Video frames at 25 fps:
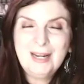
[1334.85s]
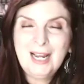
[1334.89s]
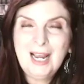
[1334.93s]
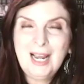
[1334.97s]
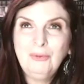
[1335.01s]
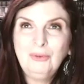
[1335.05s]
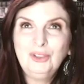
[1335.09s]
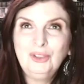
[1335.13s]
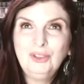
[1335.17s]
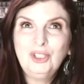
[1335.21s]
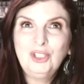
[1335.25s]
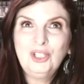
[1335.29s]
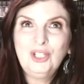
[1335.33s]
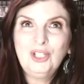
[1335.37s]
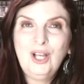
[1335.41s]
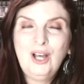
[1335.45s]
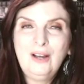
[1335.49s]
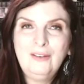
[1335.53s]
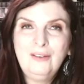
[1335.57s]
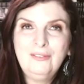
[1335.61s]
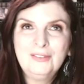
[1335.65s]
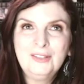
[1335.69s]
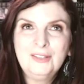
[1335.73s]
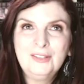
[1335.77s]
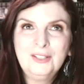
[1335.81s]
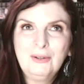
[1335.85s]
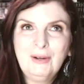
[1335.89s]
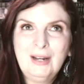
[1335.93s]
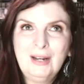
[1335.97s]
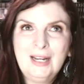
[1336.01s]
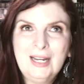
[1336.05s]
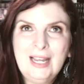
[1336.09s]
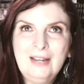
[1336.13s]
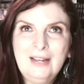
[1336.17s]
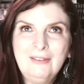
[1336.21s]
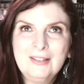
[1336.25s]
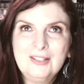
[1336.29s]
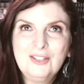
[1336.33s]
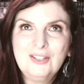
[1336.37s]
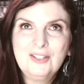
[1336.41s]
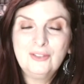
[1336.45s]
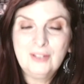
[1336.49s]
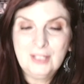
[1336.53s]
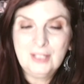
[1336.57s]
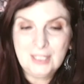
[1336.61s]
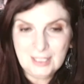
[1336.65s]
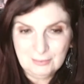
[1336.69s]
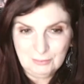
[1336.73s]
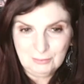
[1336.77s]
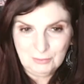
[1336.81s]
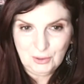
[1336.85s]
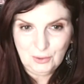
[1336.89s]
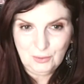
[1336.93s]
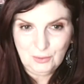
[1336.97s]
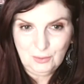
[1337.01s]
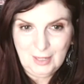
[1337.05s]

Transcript: I would love, I have a dream to